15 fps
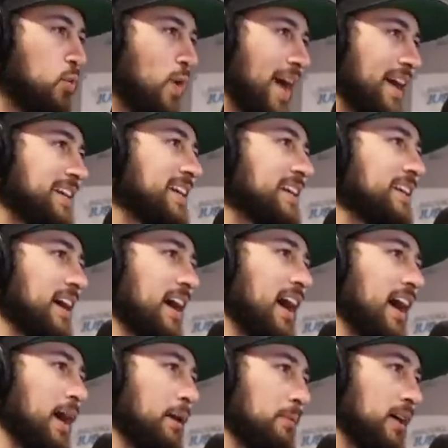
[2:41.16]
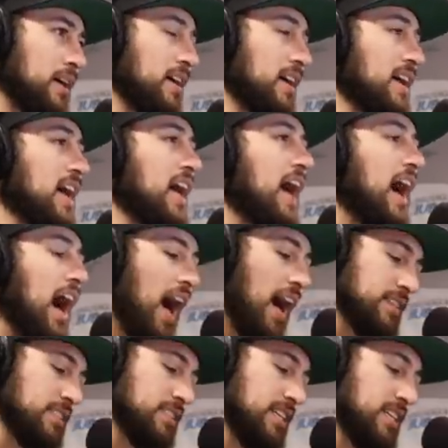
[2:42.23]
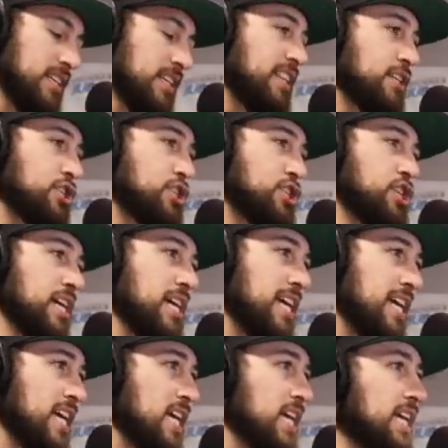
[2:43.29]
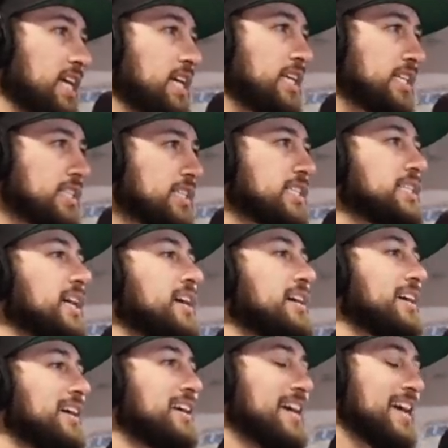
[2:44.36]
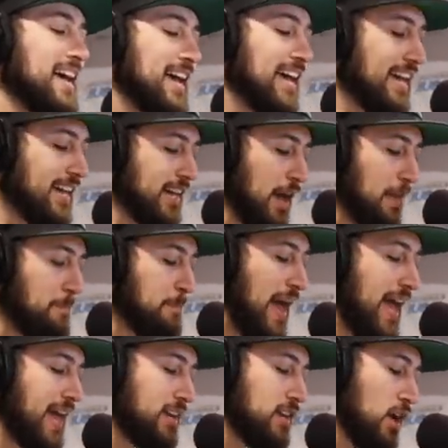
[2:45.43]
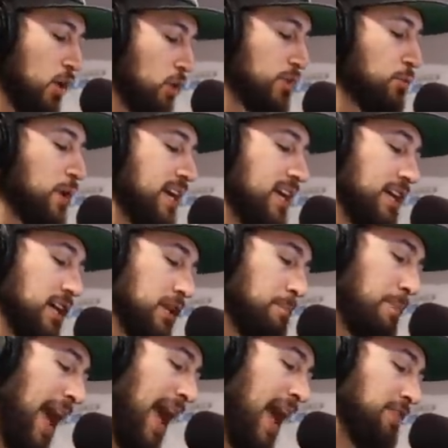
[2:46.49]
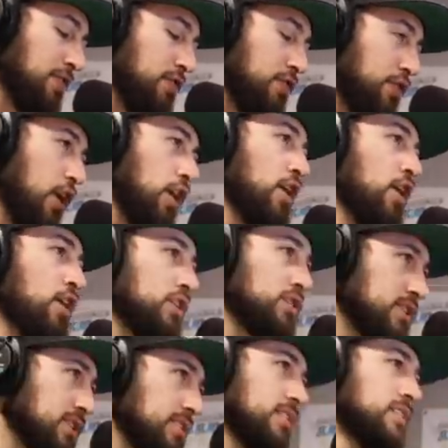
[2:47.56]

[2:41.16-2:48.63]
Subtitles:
Waking up under the sheets in a bed with real panthers.